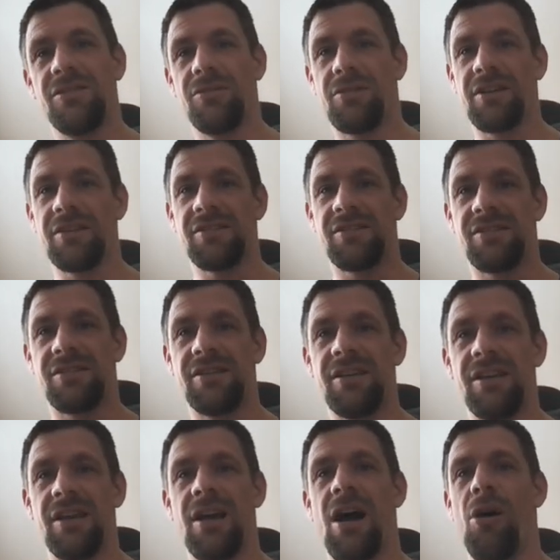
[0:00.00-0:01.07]
you can
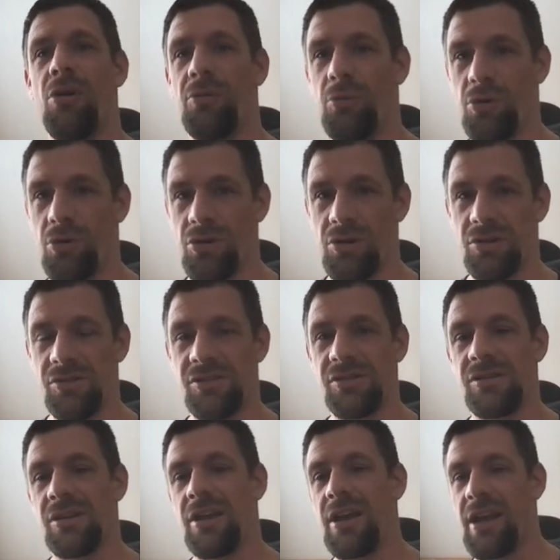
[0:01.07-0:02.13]
see how it
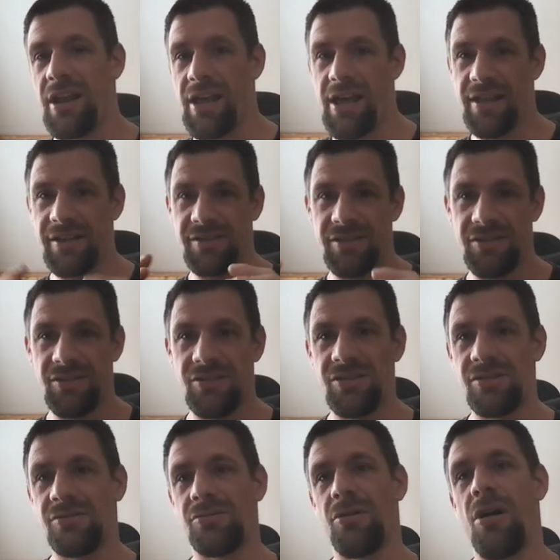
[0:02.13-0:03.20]
works. It has
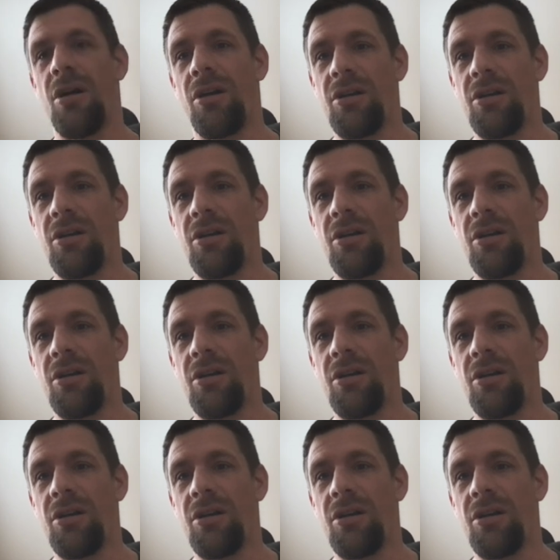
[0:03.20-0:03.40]
strong